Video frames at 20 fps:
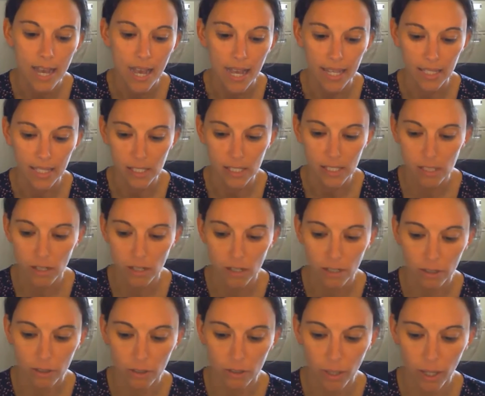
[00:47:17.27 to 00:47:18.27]
And
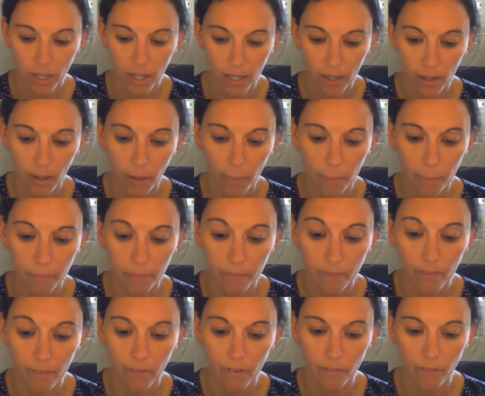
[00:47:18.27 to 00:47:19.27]
so um,
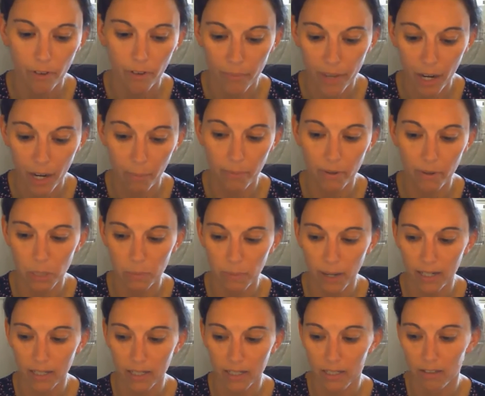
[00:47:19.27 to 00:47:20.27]
from their
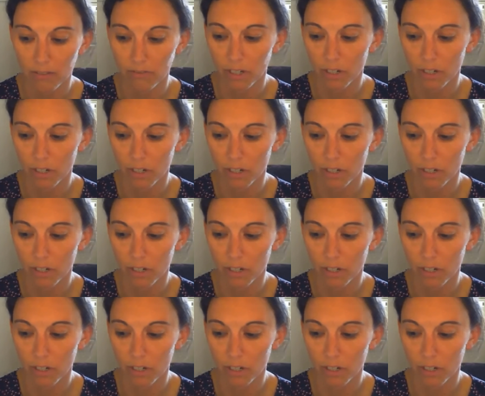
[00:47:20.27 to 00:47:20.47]
perspective,